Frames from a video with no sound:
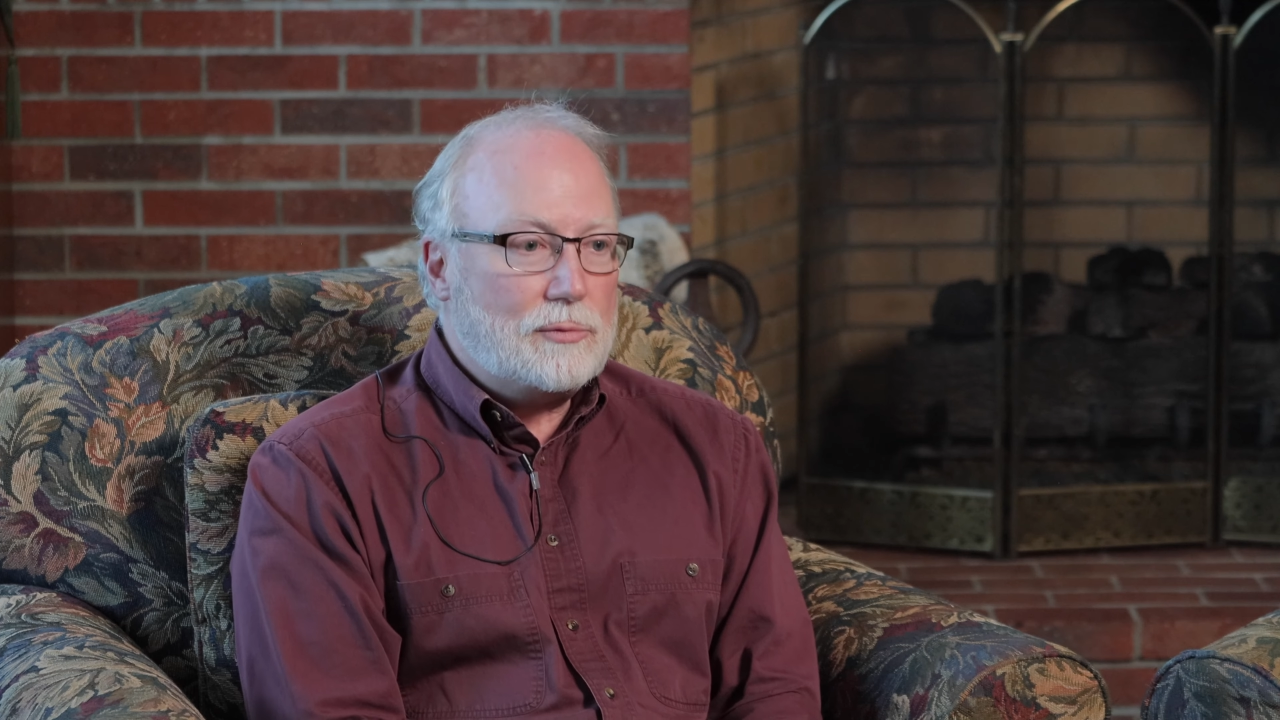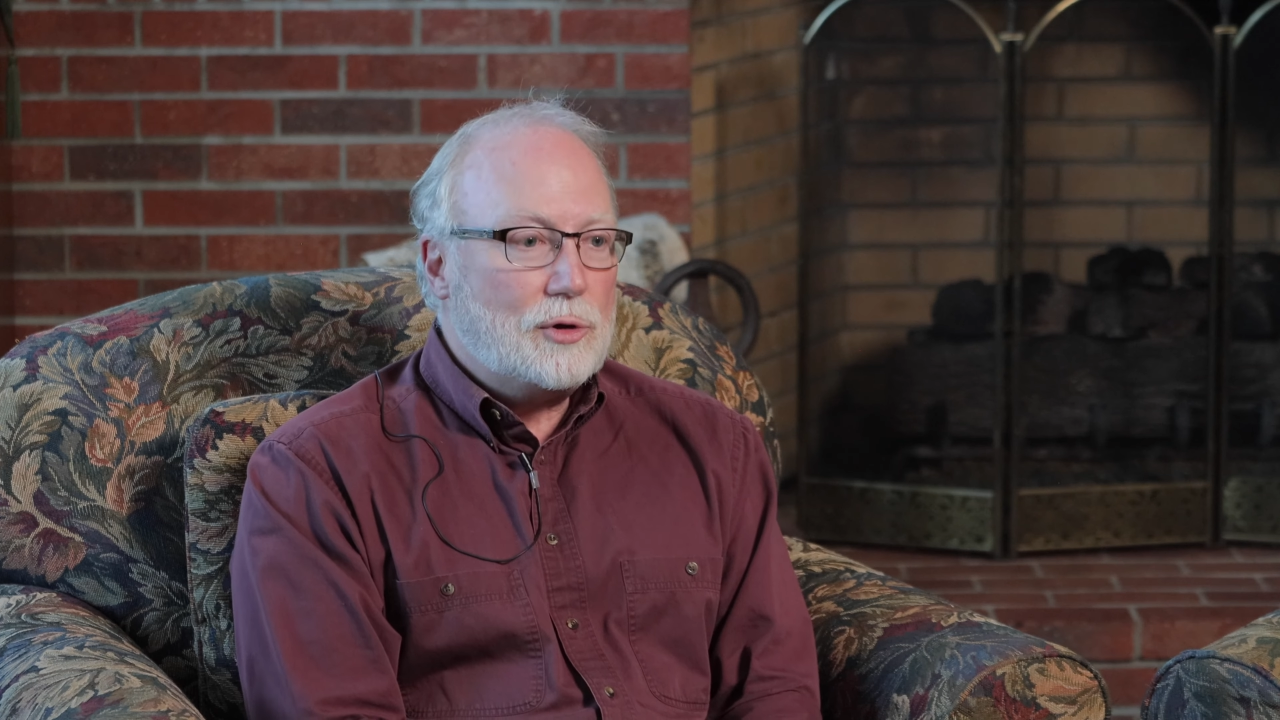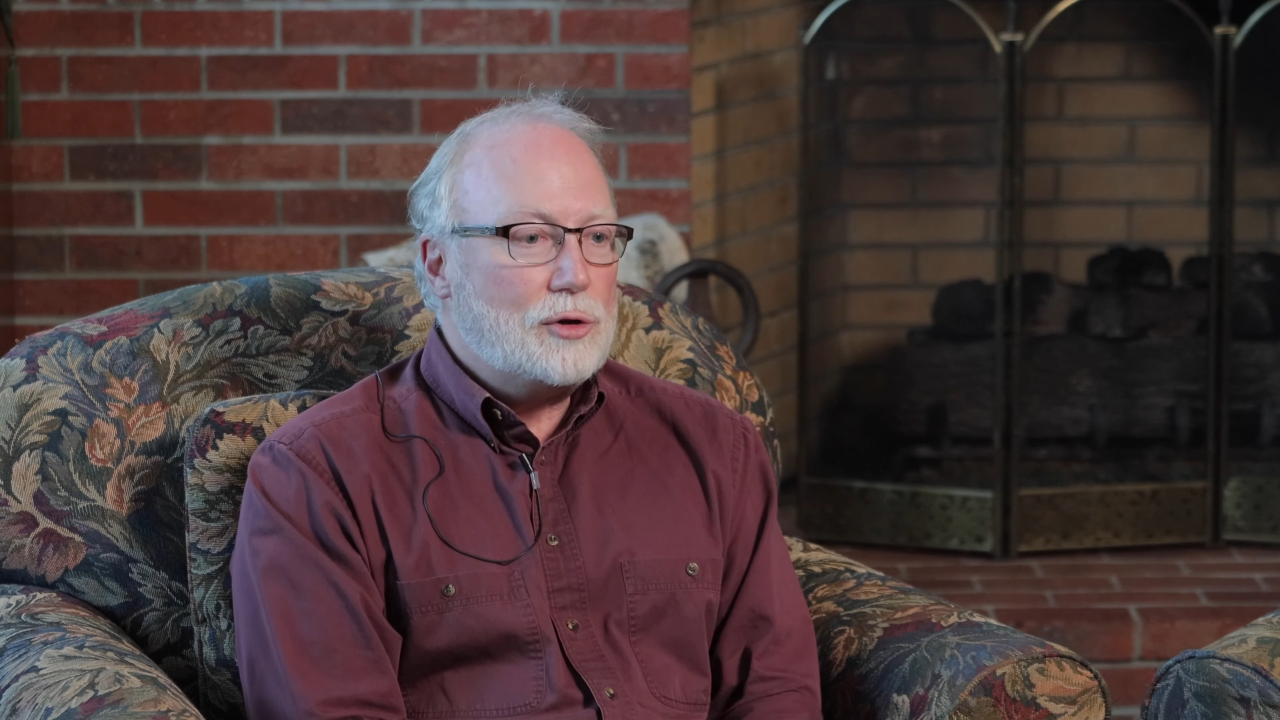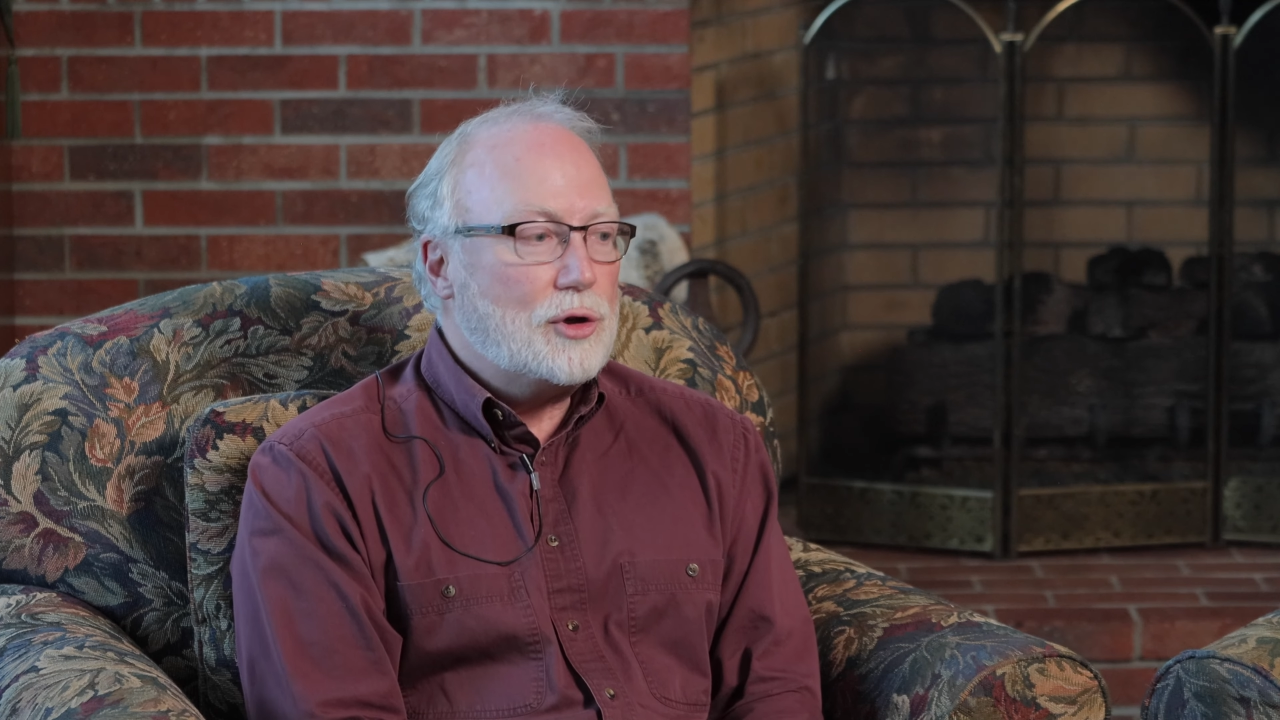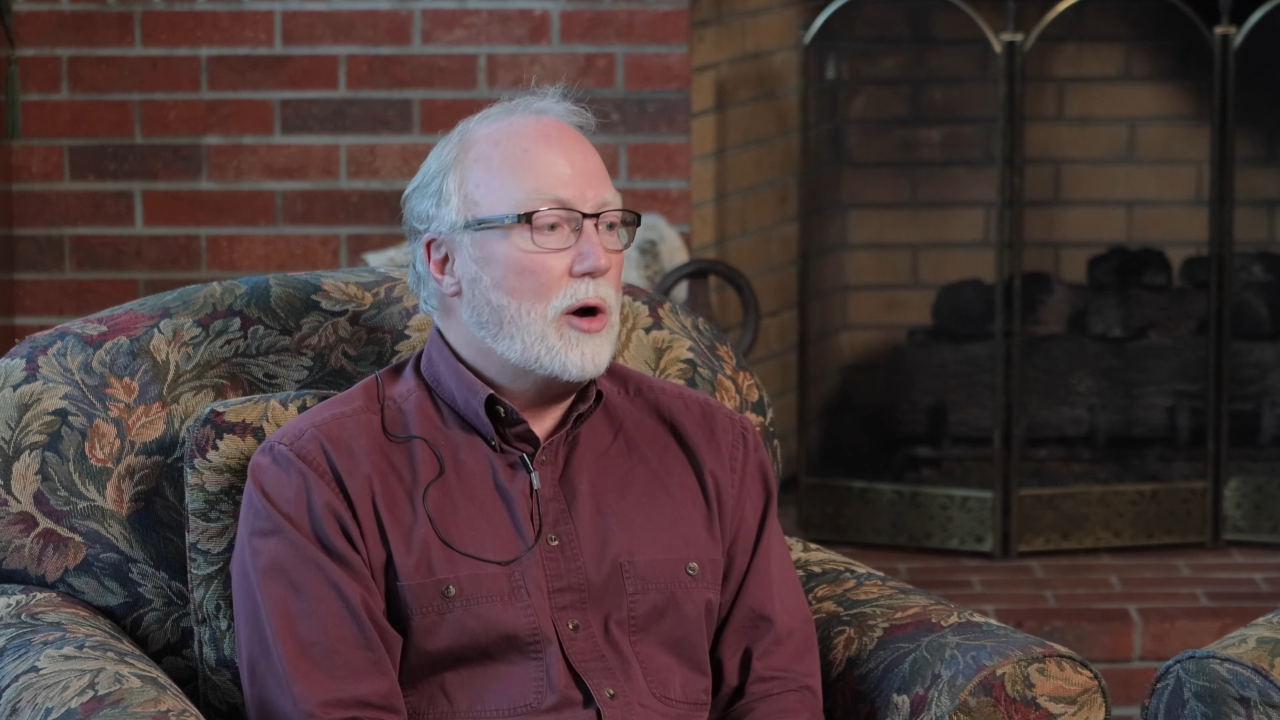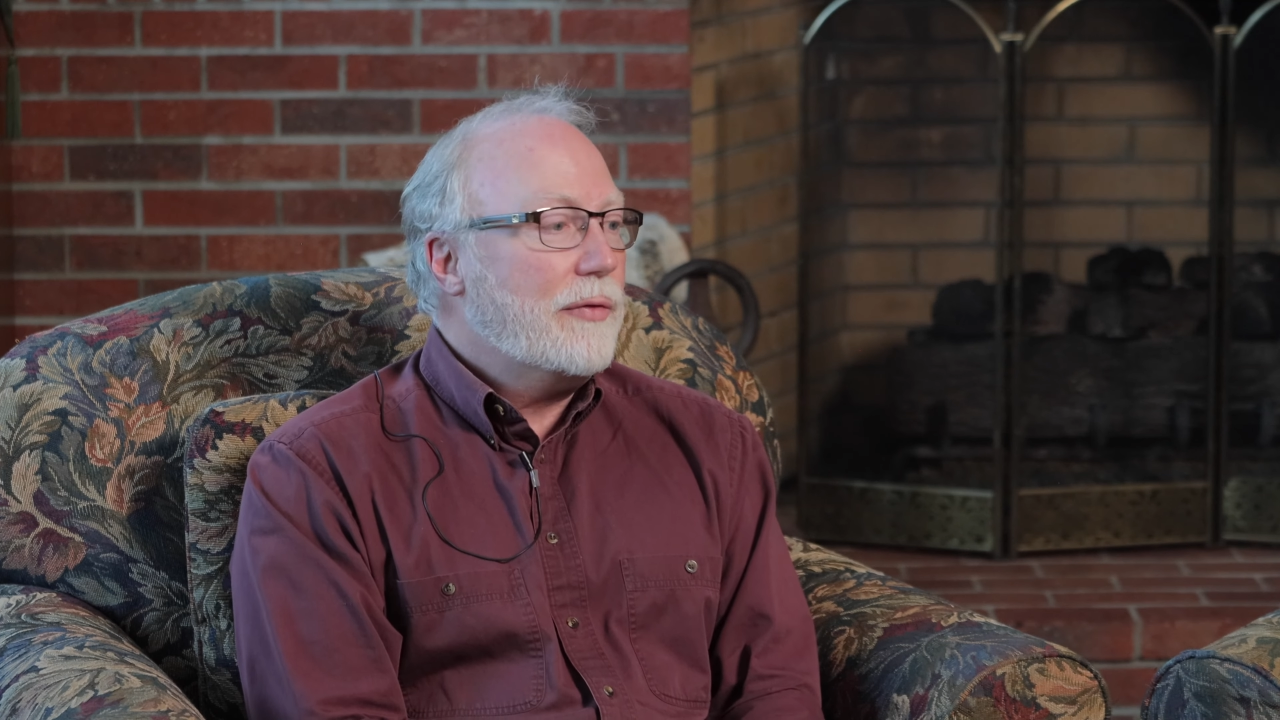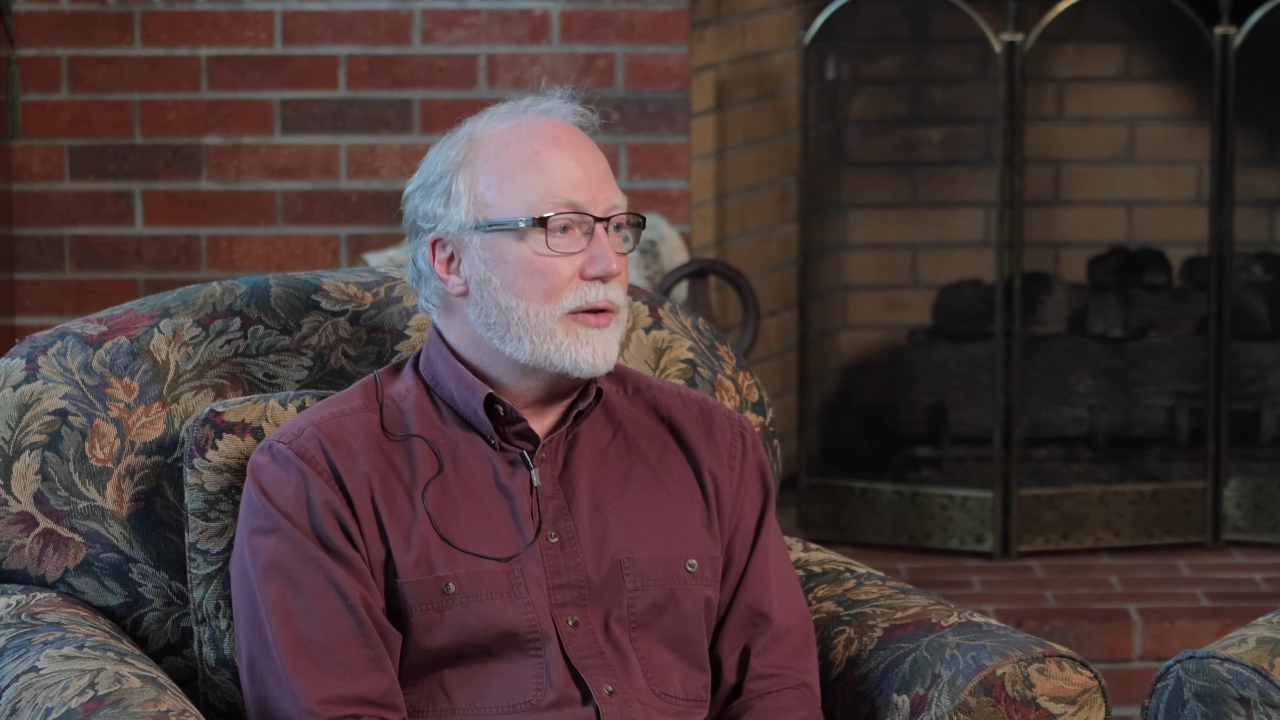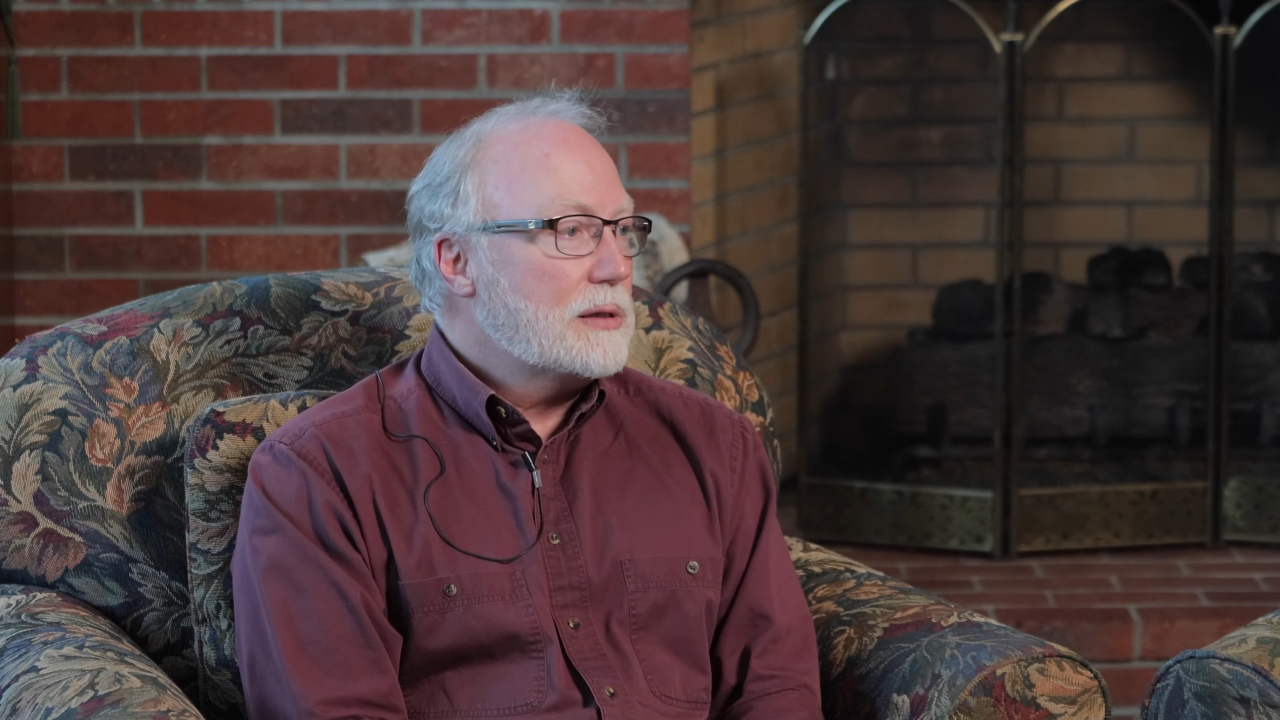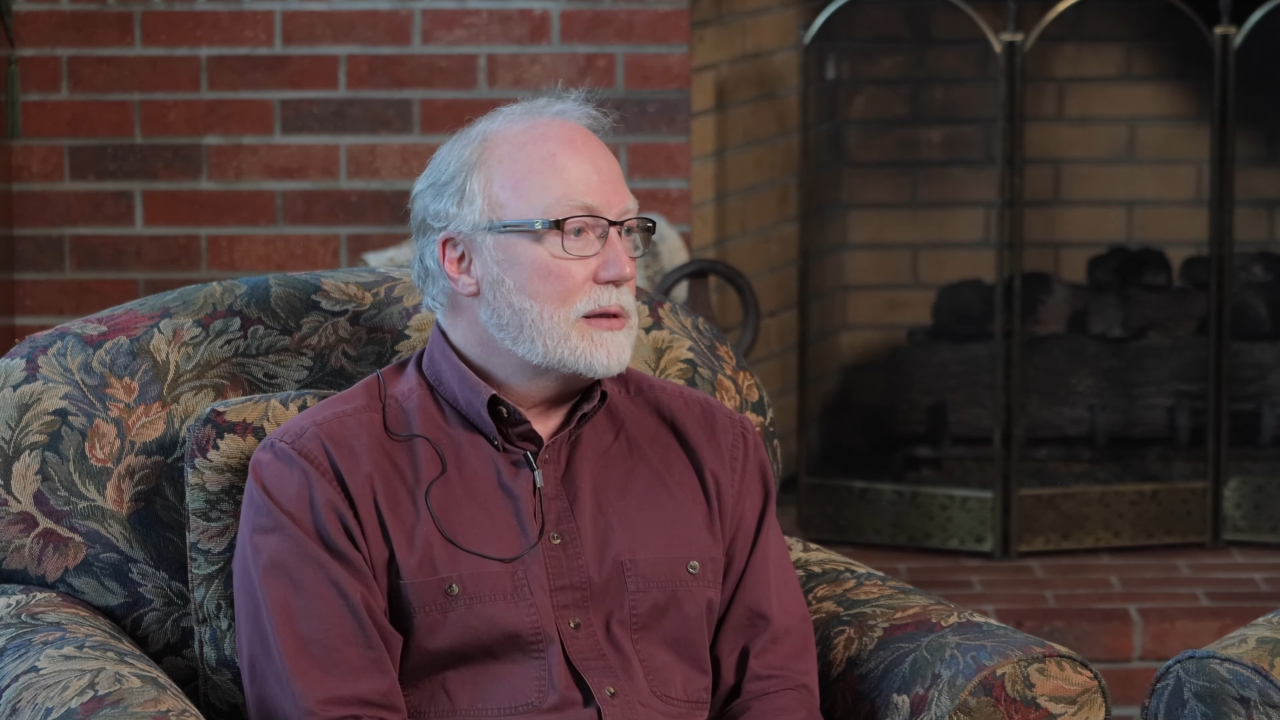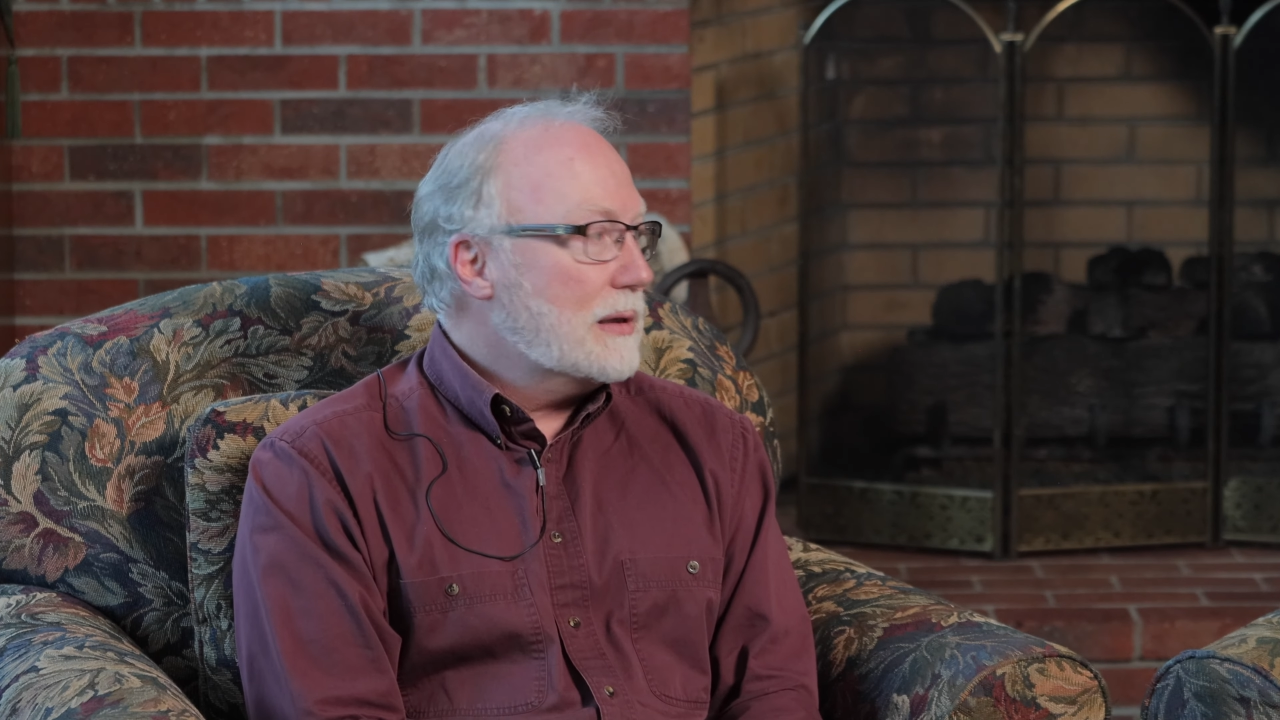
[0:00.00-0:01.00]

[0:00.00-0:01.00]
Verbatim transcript: church office